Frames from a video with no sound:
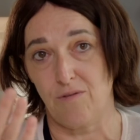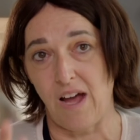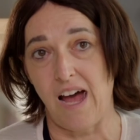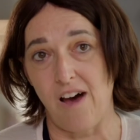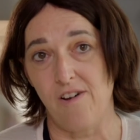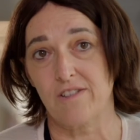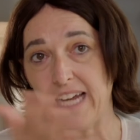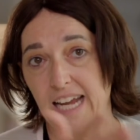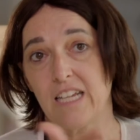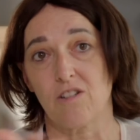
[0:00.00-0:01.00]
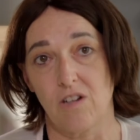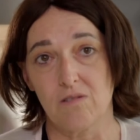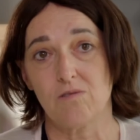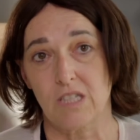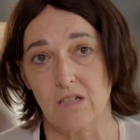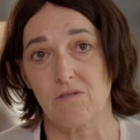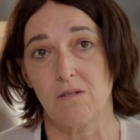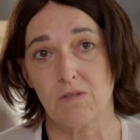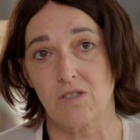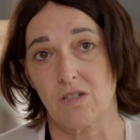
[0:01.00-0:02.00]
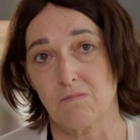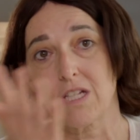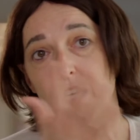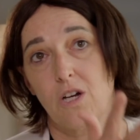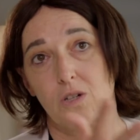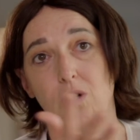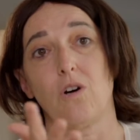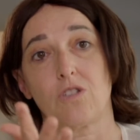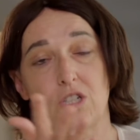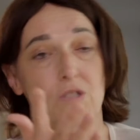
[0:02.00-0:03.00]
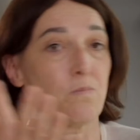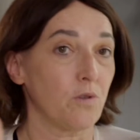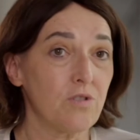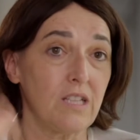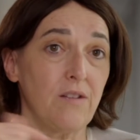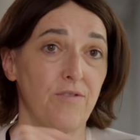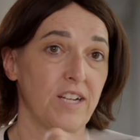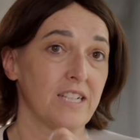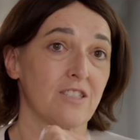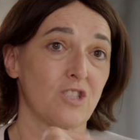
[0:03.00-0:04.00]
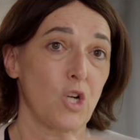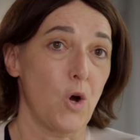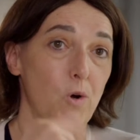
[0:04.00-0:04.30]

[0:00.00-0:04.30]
of how gaining or losing chromosomes causes birth defects